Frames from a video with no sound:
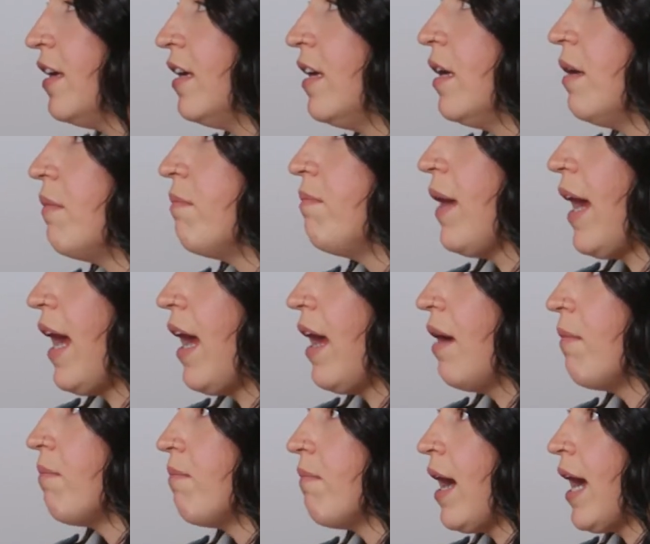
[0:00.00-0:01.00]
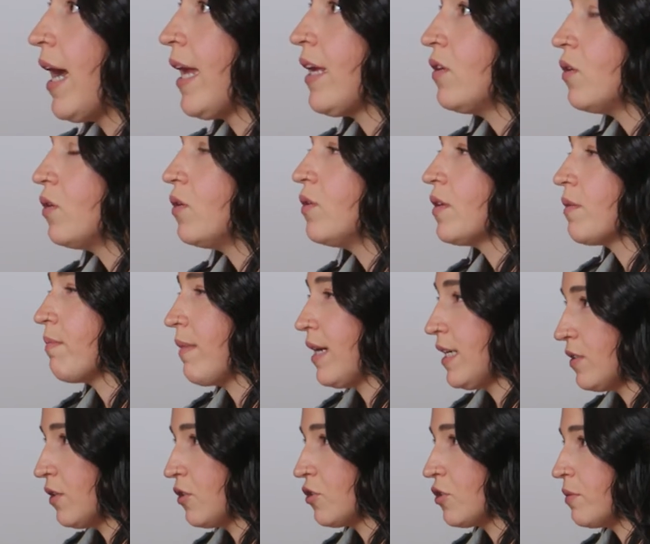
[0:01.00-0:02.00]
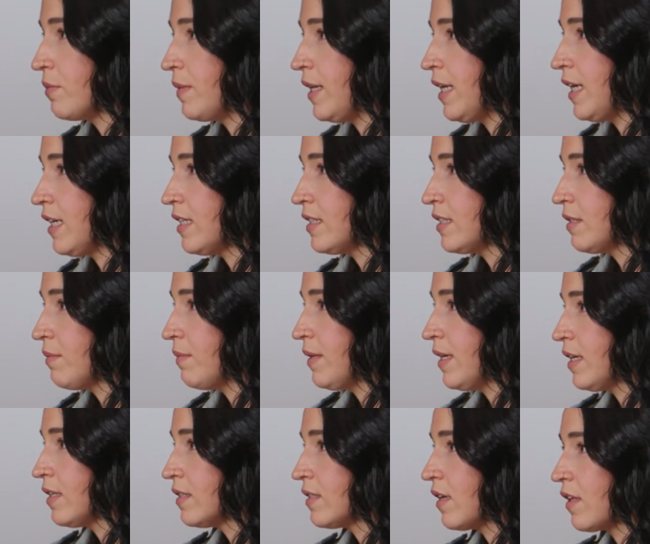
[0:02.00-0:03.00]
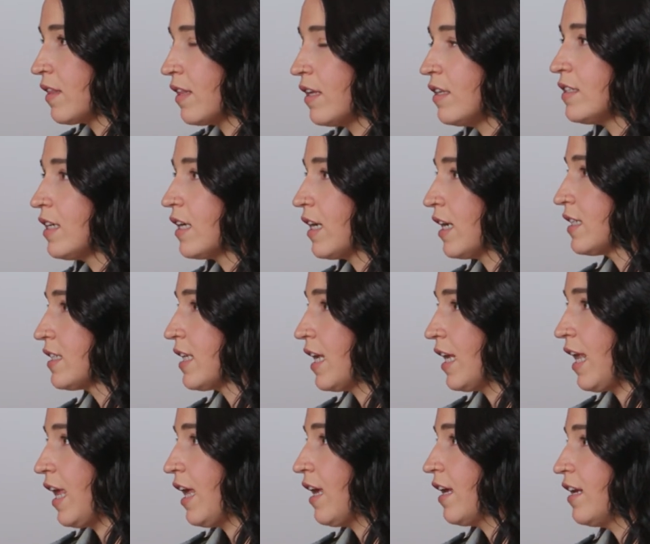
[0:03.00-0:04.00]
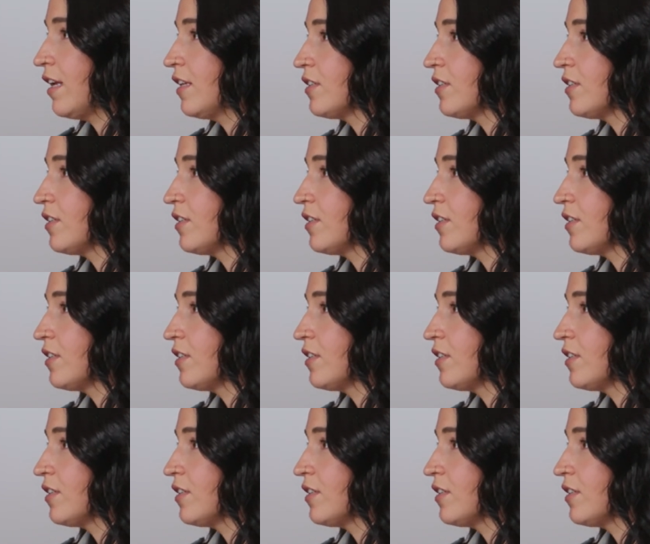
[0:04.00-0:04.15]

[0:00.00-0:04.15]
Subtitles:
But my goal with my social media is to be as authentic as I can.